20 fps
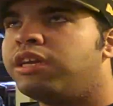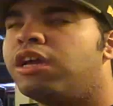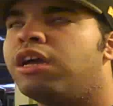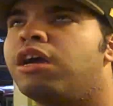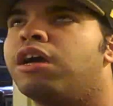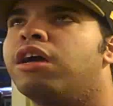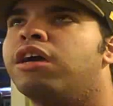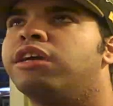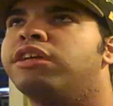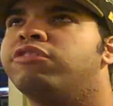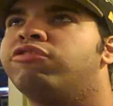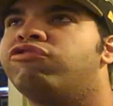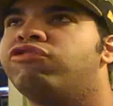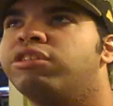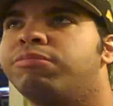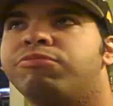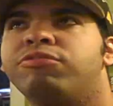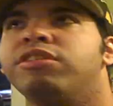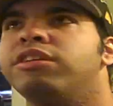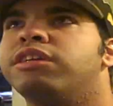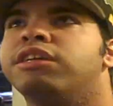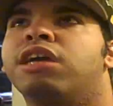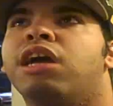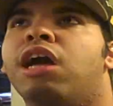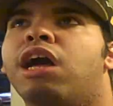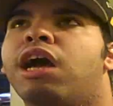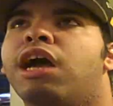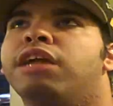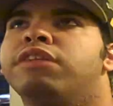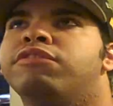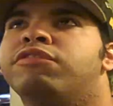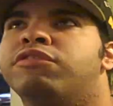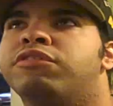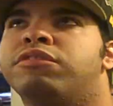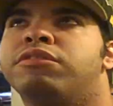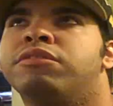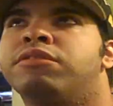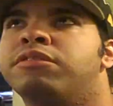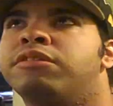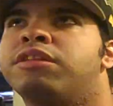The Egyptian
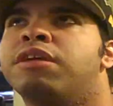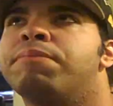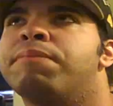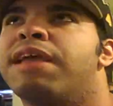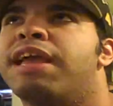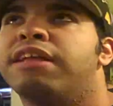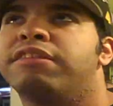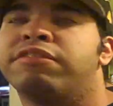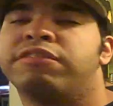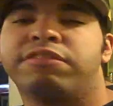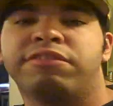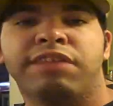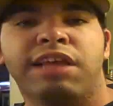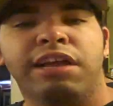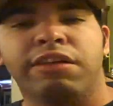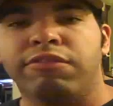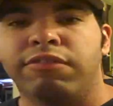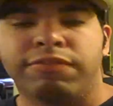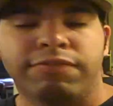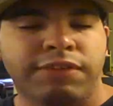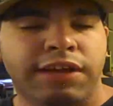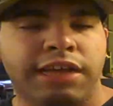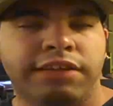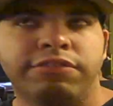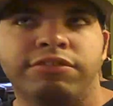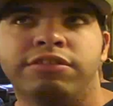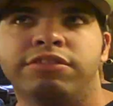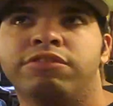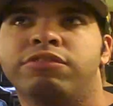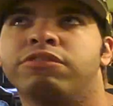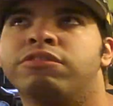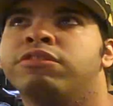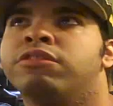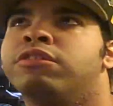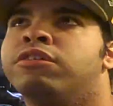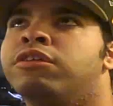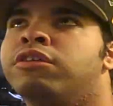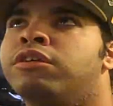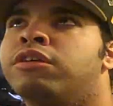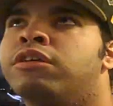gods demand
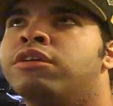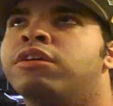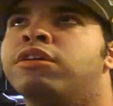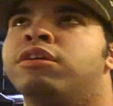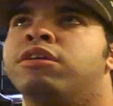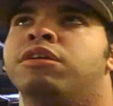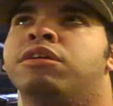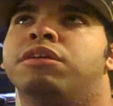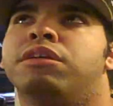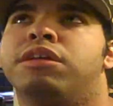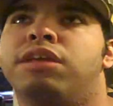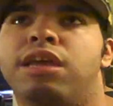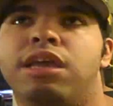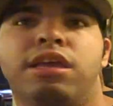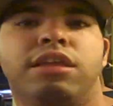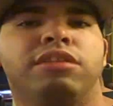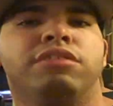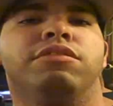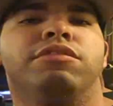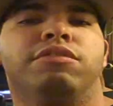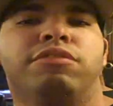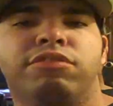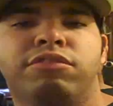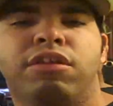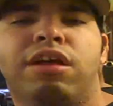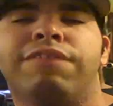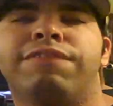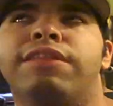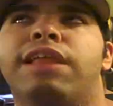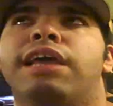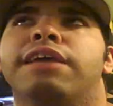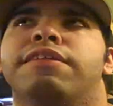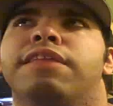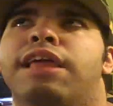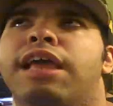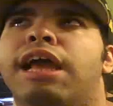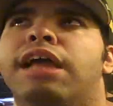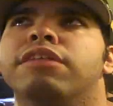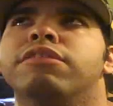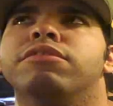sacrifices, stuff
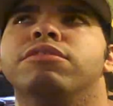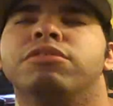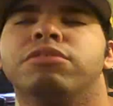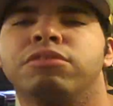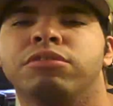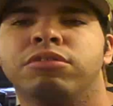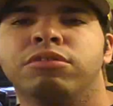like that.